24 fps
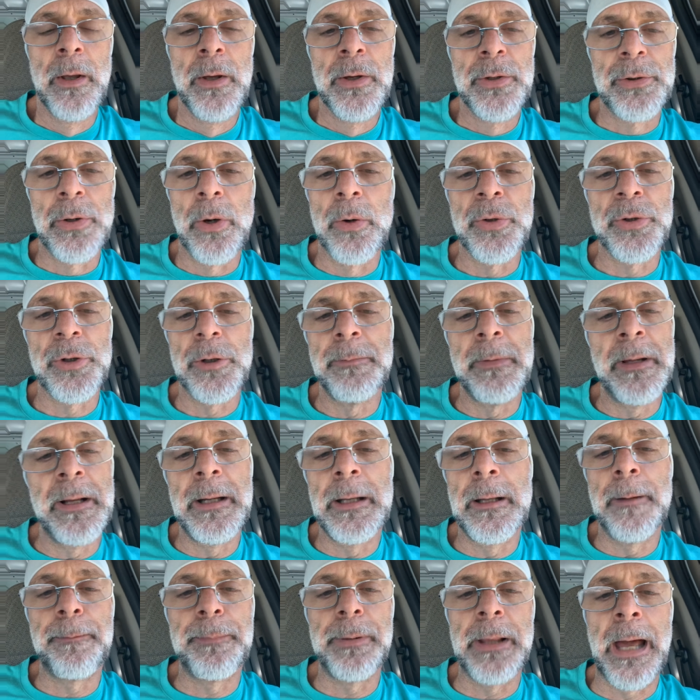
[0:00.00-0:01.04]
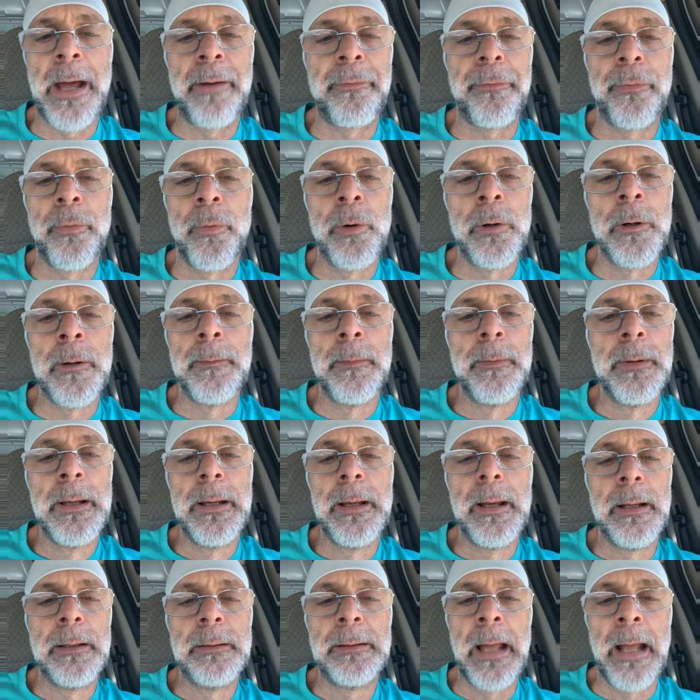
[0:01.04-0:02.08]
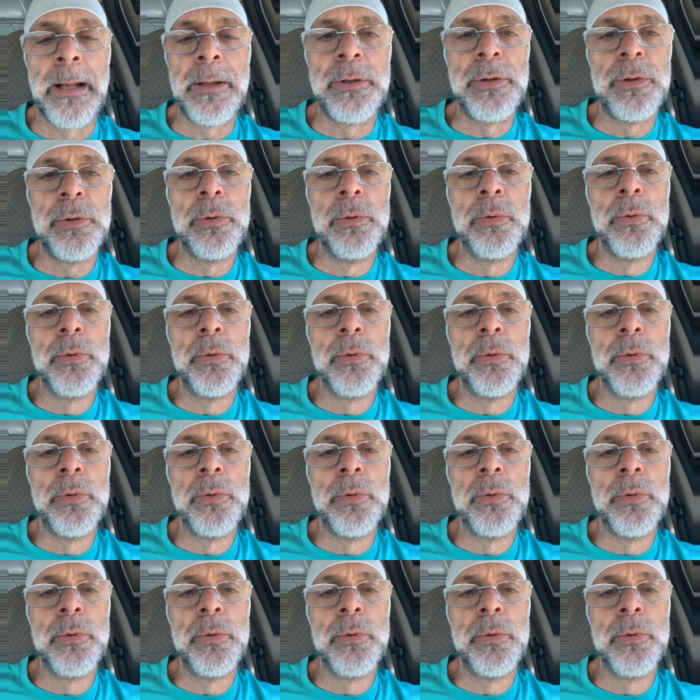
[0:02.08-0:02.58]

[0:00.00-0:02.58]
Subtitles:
social media platform that's